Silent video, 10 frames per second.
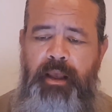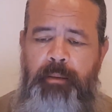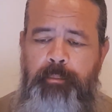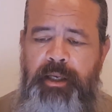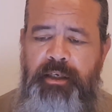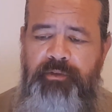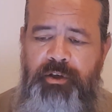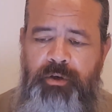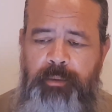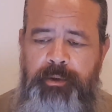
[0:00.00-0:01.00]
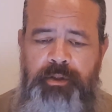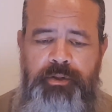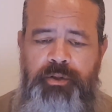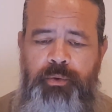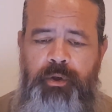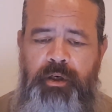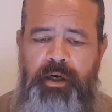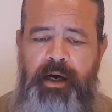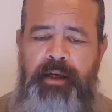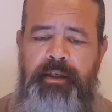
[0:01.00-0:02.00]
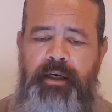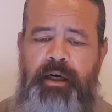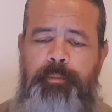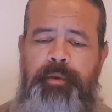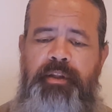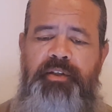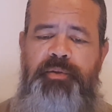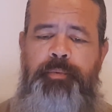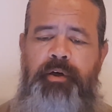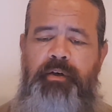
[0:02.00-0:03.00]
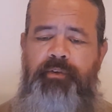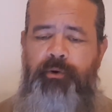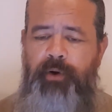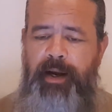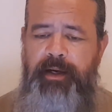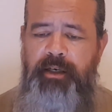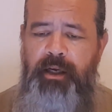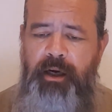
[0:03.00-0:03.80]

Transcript: Many of the criminals who were caught up in the spirit of the riot